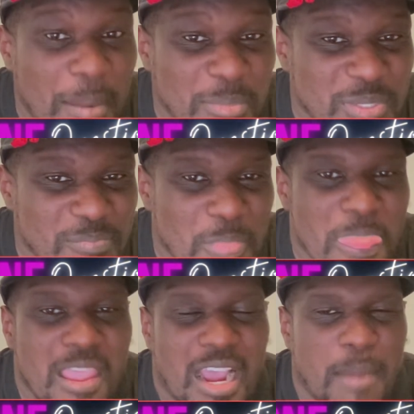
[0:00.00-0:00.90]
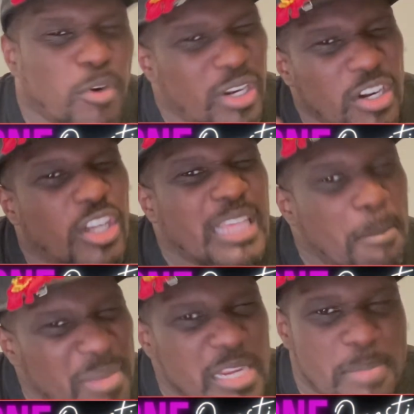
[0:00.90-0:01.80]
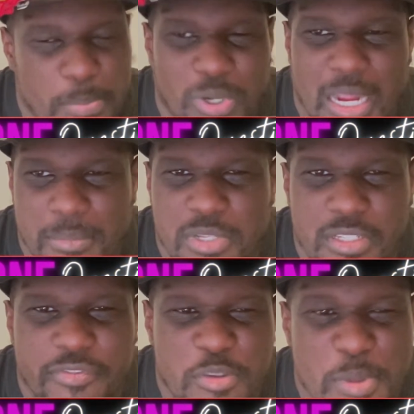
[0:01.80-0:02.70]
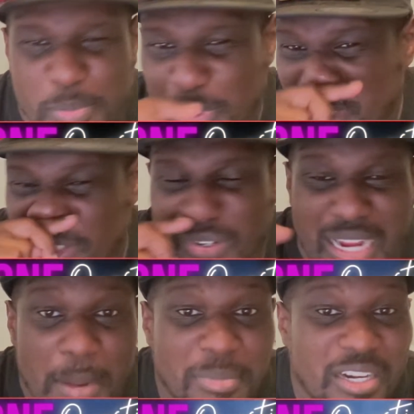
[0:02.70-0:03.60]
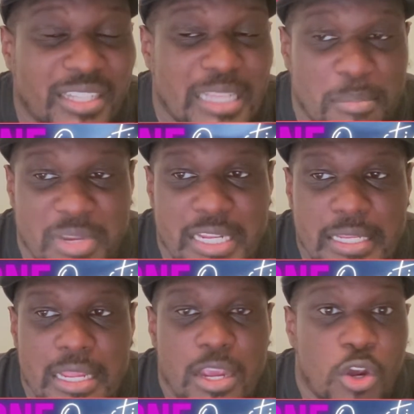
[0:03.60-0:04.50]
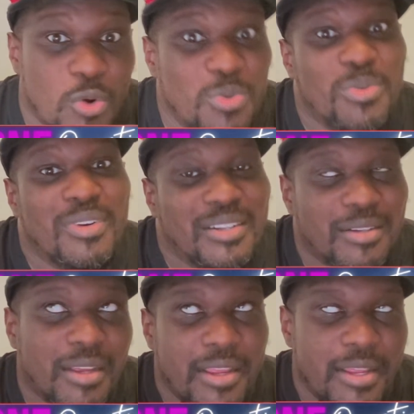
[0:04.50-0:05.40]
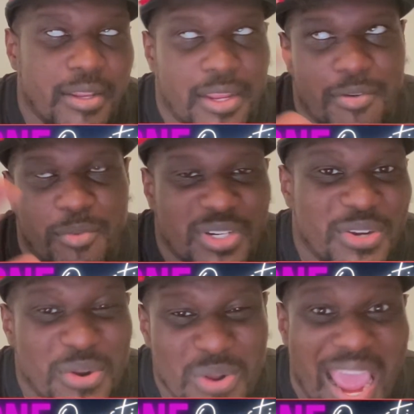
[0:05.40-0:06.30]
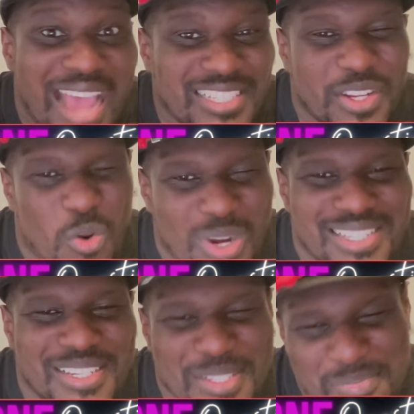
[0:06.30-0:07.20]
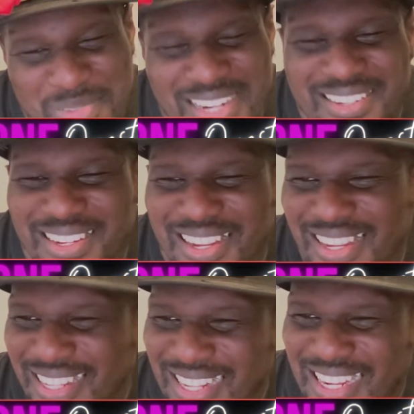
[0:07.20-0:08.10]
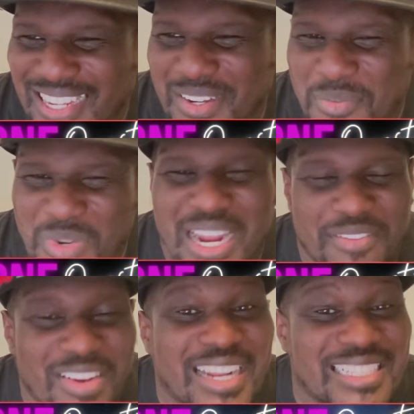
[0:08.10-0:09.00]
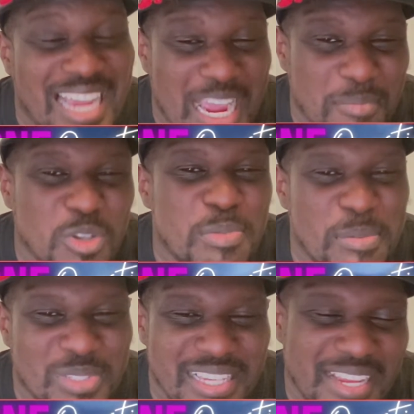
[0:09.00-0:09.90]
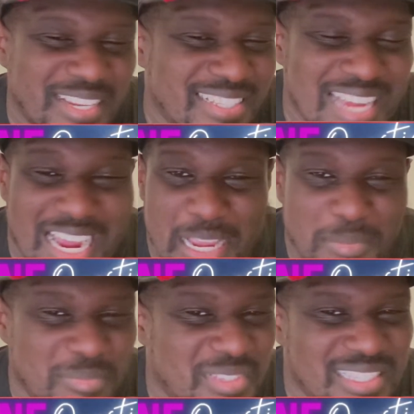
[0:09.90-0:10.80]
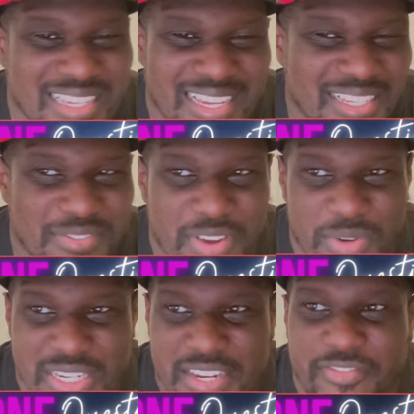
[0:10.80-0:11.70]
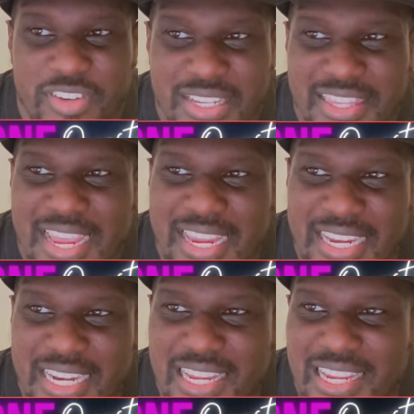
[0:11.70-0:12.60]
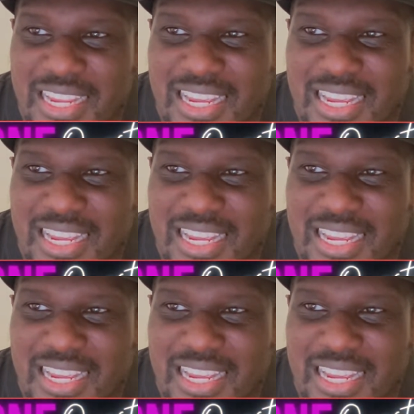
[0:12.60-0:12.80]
comes. Not that many people come. There's a few people that still come, but not that many who in return ask the questions. But we got to find a time. Most people say the time is very different than